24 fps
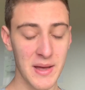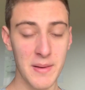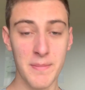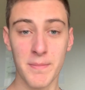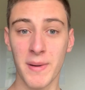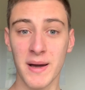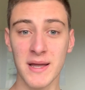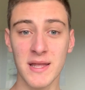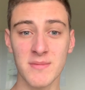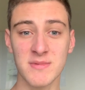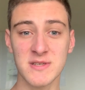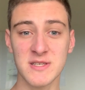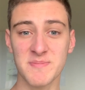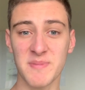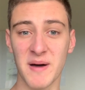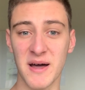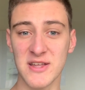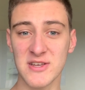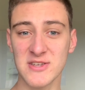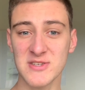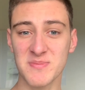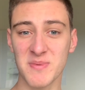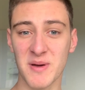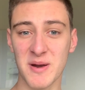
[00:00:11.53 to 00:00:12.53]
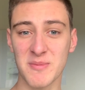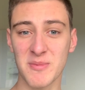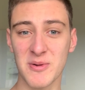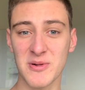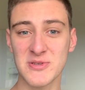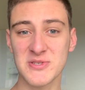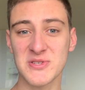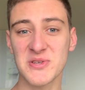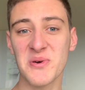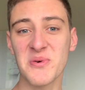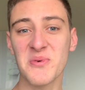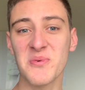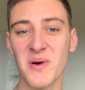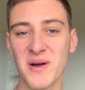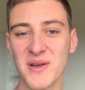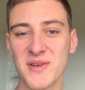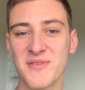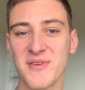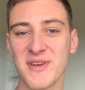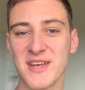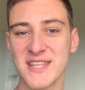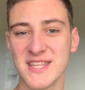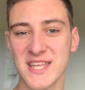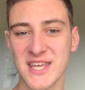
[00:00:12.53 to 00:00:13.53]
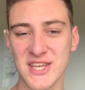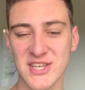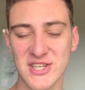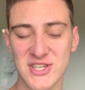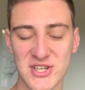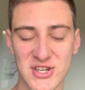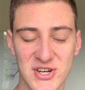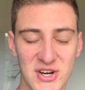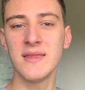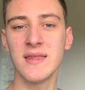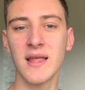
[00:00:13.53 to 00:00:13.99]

My name is Panos, but I'm also one Greek teacher.